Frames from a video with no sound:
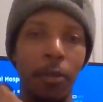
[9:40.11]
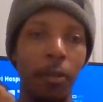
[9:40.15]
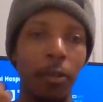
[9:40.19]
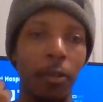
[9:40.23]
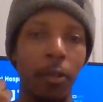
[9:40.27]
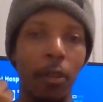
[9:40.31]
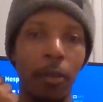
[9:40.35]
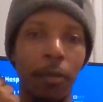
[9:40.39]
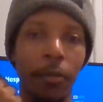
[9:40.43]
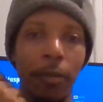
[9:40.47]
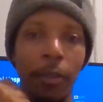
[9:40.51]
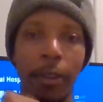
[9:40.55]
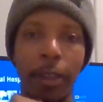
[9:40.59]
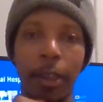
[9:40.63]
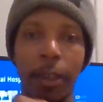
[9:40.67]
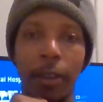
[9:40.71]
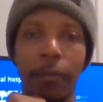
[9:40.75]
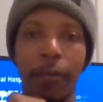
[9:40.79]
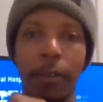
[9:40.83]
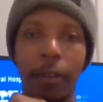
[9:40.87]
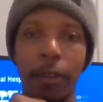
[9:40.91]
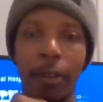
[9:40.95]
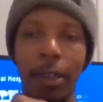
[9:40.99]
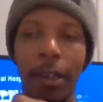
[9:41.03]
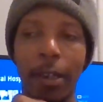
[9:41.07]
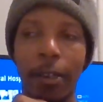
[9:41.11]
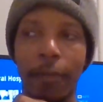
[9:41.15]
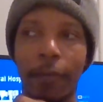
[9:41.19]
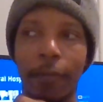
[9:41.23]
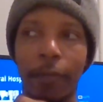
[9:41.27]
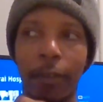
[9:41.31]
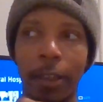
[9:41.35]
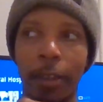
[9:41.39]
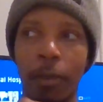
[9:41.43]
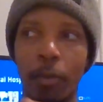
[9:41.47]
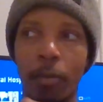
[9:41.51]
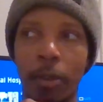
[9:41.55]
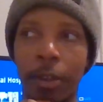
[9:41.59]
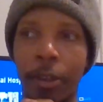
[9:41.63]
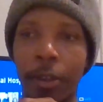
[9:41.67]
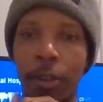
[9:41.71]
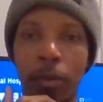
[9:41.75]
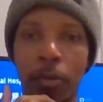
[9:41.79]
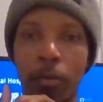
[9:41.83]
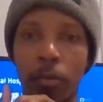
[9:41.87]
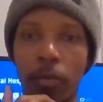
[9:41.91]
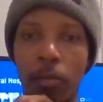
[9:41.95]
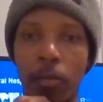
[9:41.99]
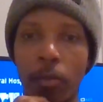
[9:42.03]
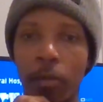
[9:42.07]
You told him to leave. He left. Like, what are
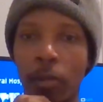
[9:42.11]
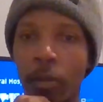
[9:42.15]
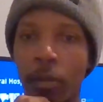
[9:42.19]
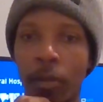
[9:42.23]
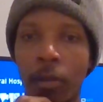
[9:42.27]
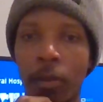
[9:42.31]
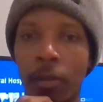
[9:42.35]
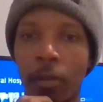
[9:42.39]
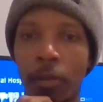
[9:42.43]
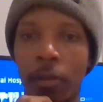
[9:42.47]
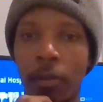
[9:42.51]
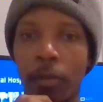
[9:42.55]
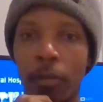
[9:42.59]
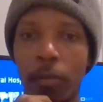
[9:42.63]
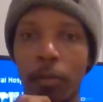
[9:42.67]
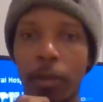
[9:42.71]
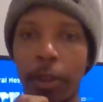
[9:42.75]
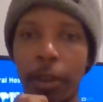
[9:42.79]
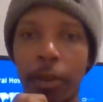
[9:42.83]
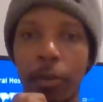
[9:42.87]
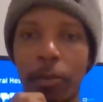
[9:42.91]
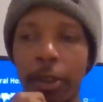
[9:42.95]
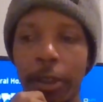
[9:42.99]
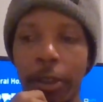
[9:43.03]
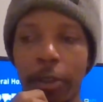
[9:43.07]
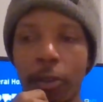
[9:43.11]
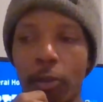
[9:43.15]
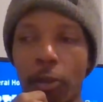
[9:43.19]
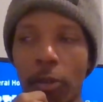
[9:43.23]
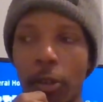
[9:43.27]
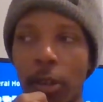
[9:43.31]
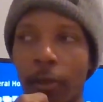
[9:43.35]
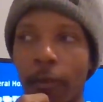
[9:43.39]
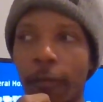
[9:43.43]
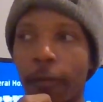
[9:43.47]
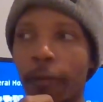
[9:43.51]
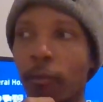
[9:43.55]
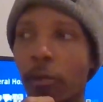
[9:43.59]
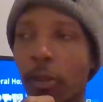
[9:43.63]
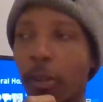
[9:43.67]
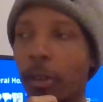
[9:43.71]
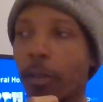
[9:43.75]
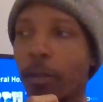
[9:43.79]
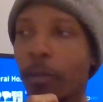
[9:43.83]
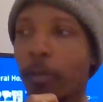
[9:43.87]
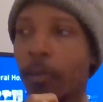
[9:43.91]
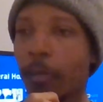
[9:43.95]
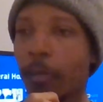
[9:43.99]
you calling for?